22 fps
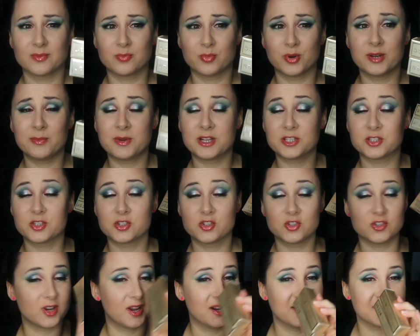pretty much
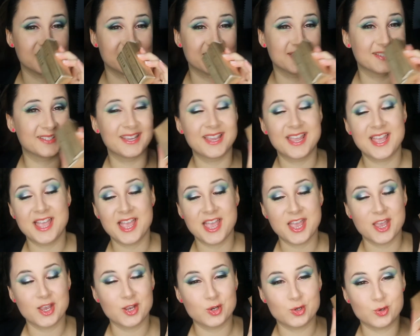just
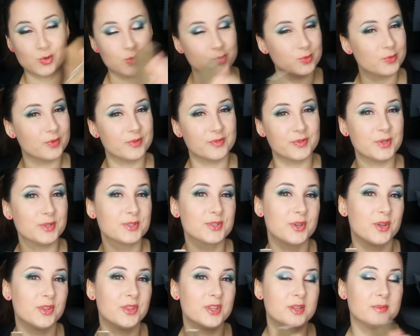good reviews
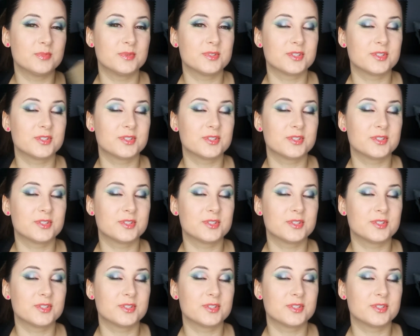on them.